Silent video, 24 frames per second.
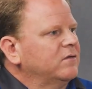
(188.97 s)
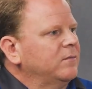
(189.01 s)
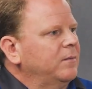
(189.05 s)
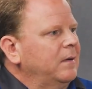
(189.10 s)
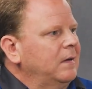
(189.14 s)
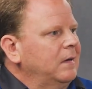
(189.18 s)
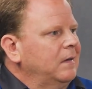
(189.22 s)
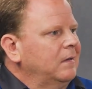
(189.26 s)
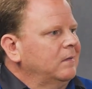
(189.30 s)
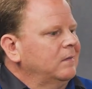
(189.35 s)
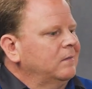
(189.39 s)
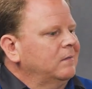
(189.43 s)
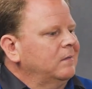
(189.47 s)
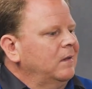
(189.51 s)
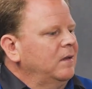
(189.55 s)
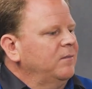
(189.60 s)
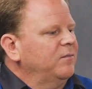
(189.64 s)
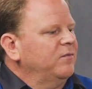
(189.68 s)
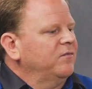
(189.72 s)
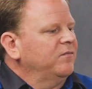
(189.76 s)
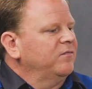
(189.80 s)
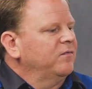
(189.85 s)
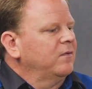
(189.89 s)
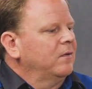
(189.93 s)
depending on the
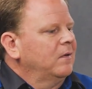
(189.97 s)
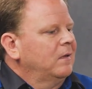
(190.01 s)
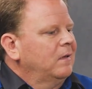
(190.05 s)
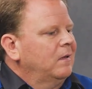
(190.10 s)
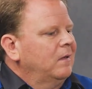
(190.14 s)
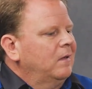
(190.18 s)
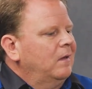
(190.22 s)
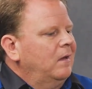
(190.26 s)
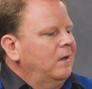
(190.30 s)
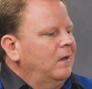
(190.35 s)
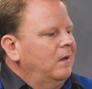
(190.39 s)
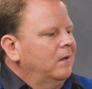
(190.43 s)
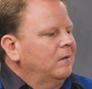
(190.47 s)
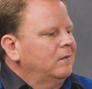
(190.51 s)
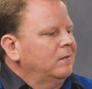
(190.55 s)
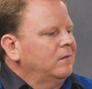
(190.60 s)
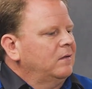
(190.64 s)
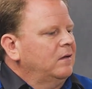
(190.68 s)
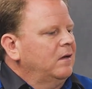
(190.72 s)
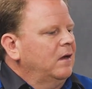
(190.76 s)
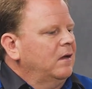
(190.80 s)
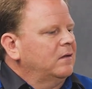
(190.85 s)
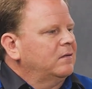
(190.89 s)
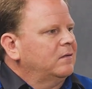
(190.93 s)
type of
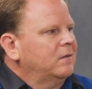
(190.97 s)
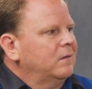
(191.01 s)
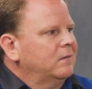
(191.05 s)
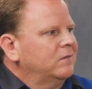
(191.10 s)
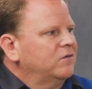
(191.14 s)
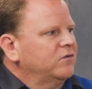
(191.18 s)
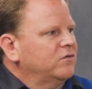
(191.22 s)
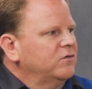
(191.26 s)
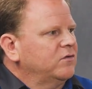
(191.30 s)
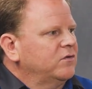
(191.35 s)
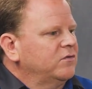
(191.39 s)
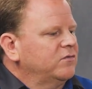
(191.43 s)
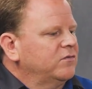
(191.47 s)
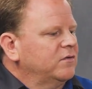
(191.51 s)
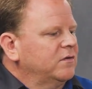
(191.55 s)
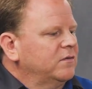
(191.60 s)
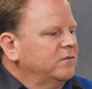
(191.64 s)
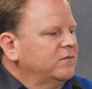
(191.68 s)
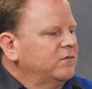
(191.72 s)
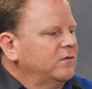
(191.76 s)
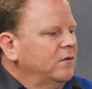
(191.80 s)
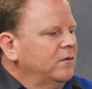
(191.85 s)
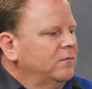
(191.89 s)
nut that you're using.